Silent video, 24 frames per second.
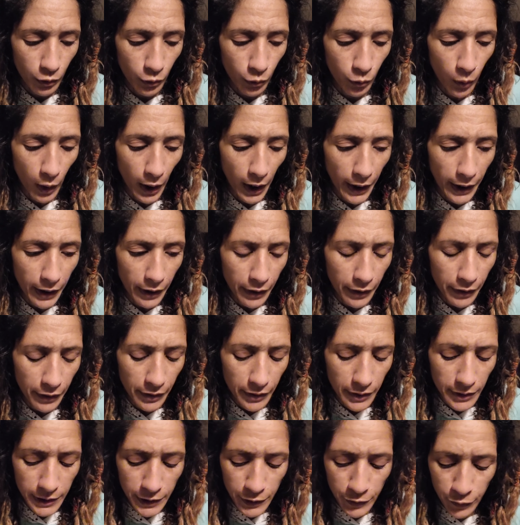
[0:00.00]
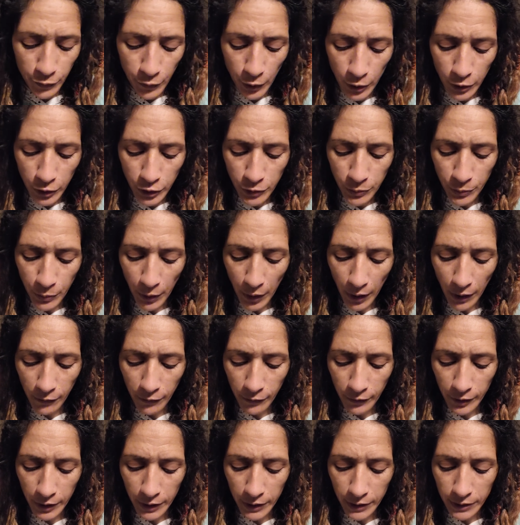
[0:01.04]
Why are these false
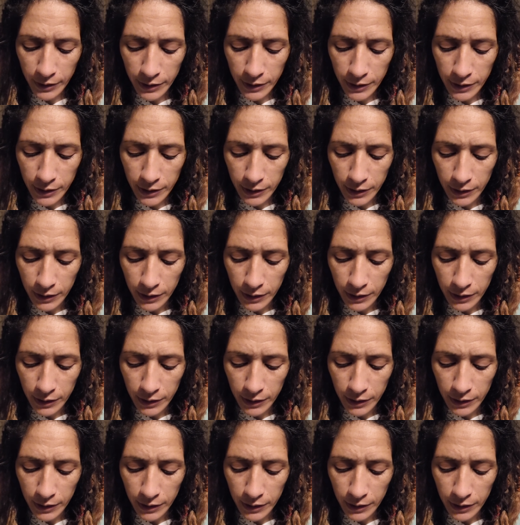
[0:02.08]
prophets